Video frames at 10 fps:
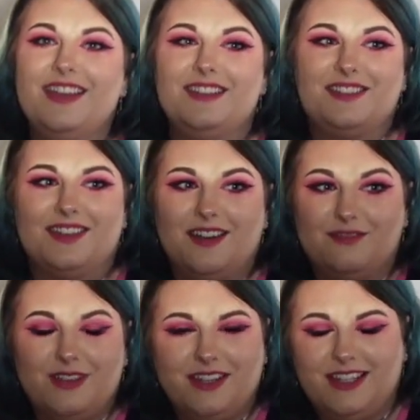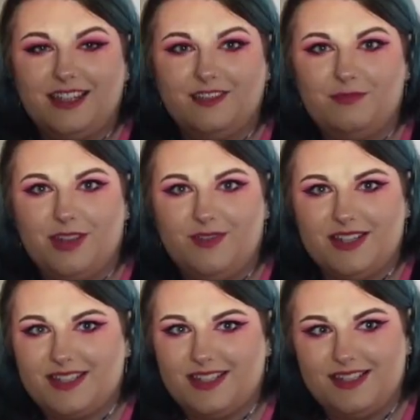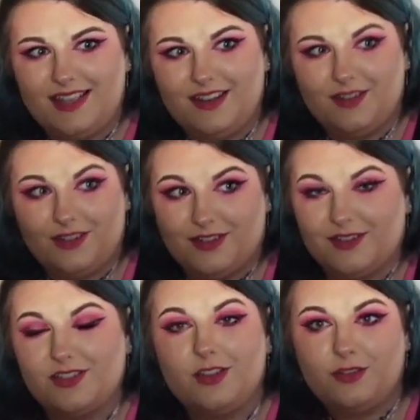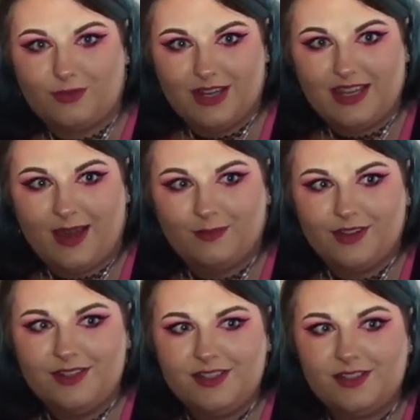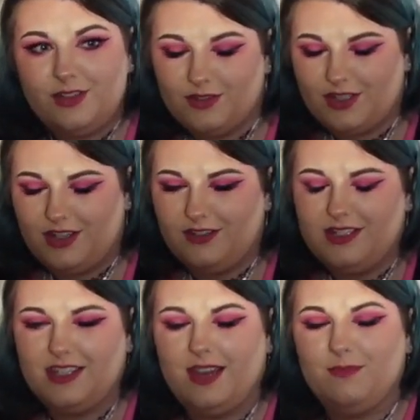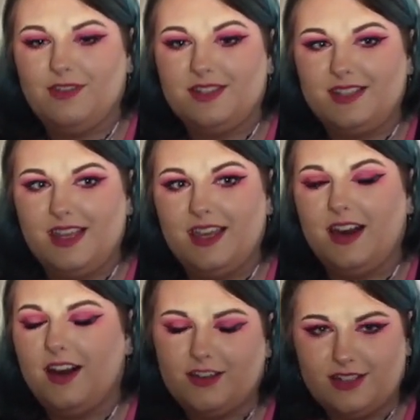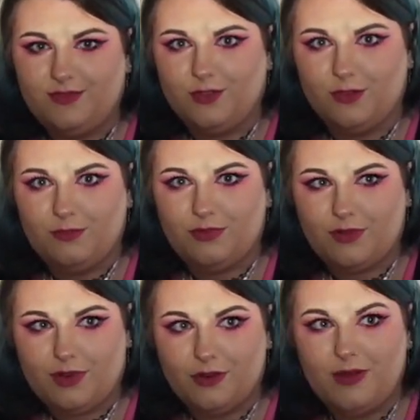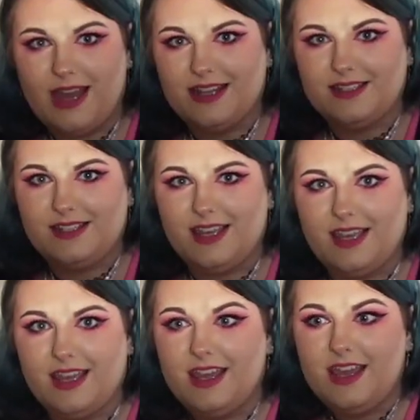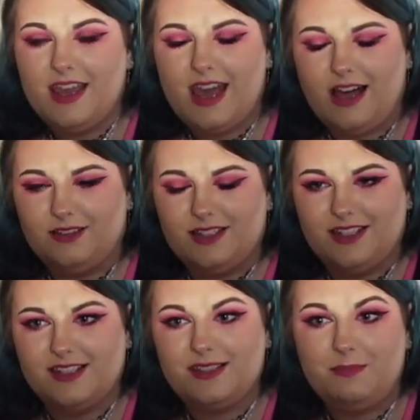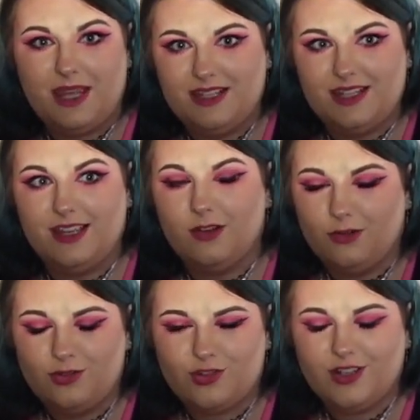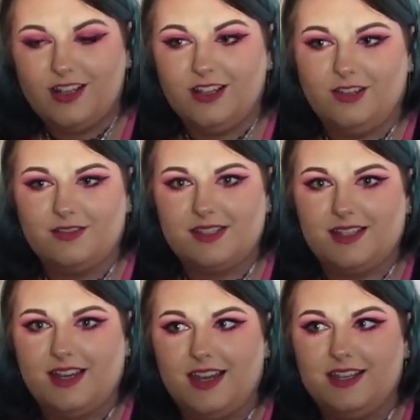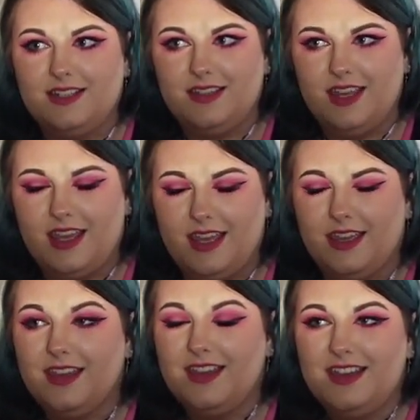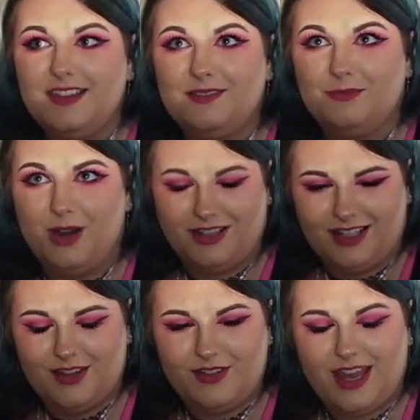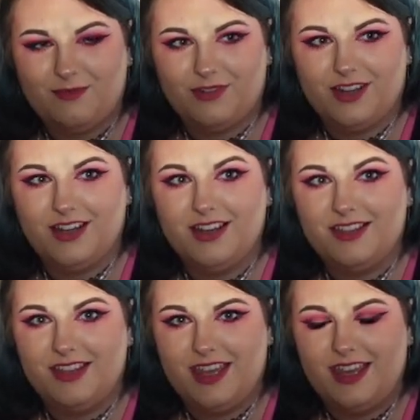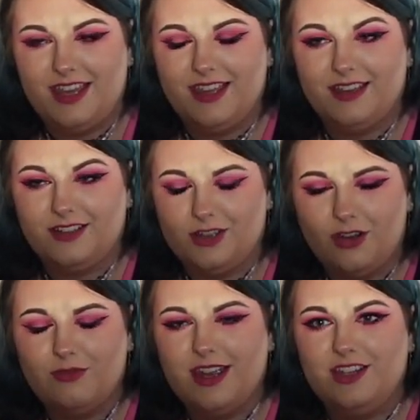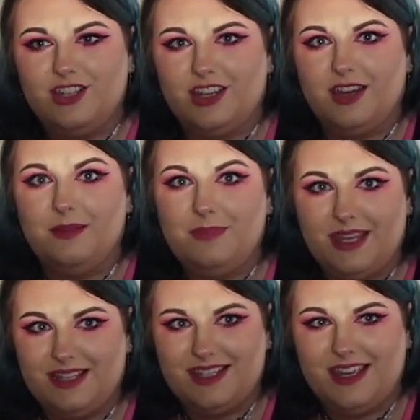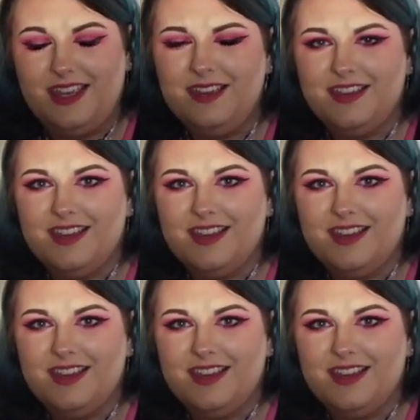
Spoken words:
So Reolink have previously sent us 3 cameras, 2 security cameras, the Argus 4 Pro and the Altus PT Ultra, alongside the wildlife camera, the Go Ranger PT.